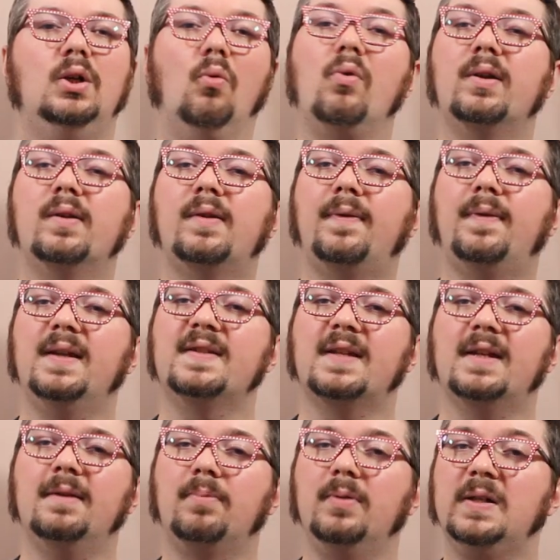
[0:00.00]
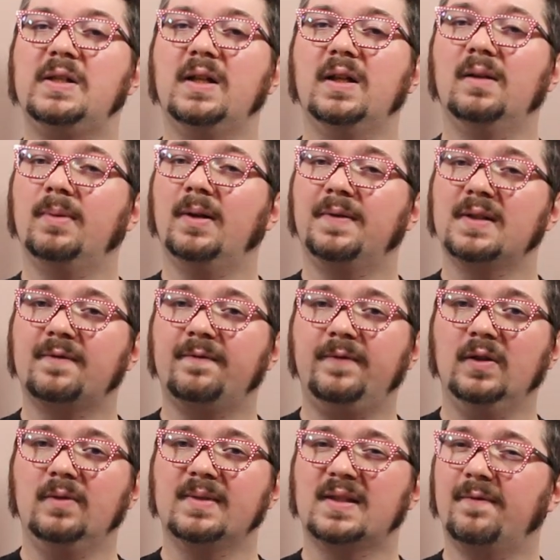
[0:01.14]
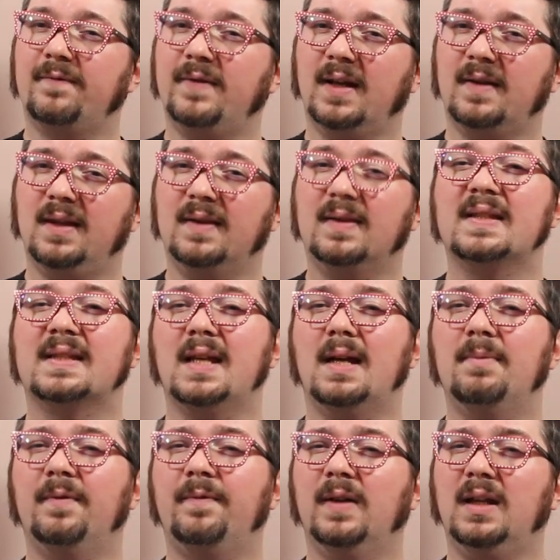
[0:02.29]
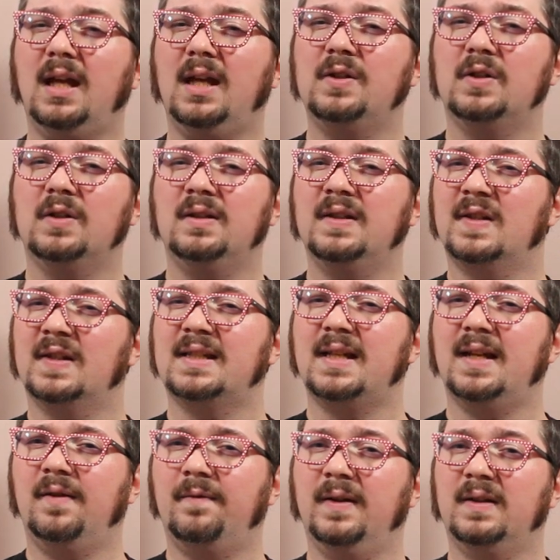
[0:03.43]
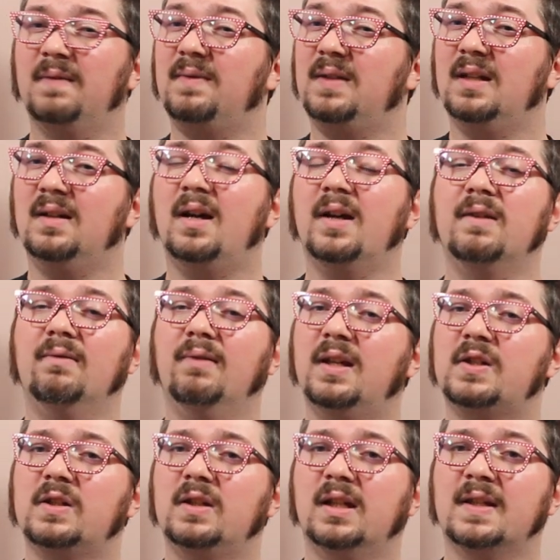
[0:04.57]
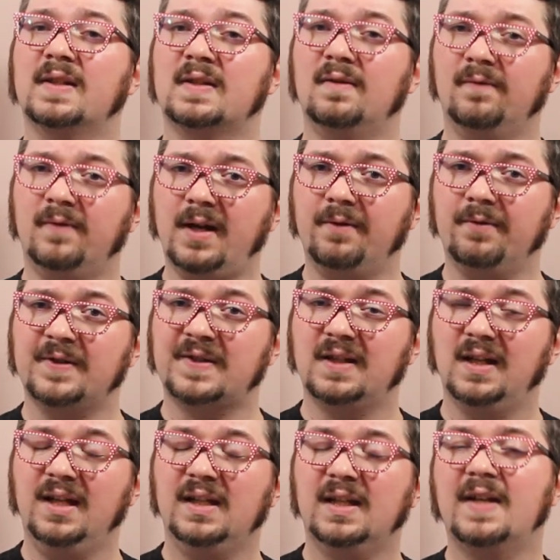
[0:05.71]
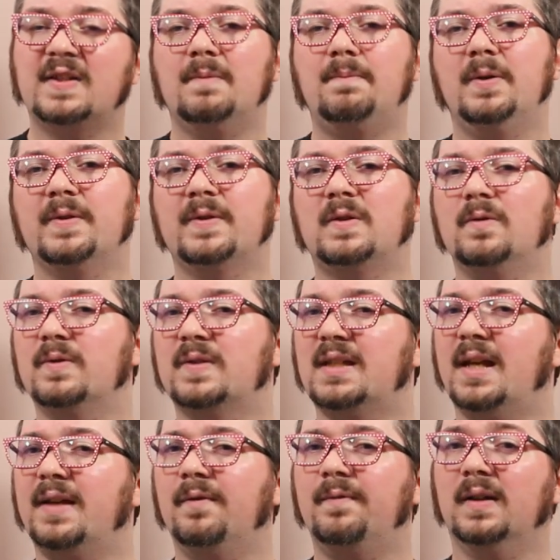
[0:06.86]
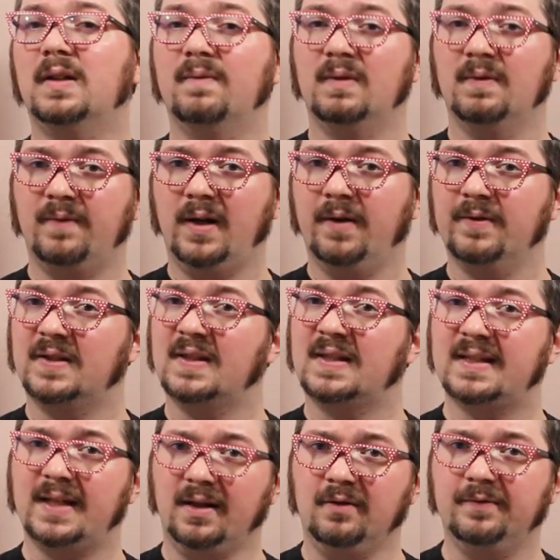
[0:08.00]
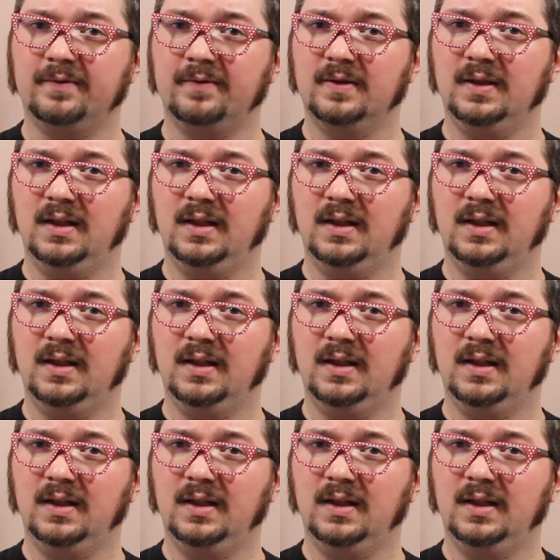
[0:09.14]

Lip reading: One of the things I appreciate about this film is the fact that the zombification is a side effect of the inoculation against the virus, as opposed to a side effect of the virus itself.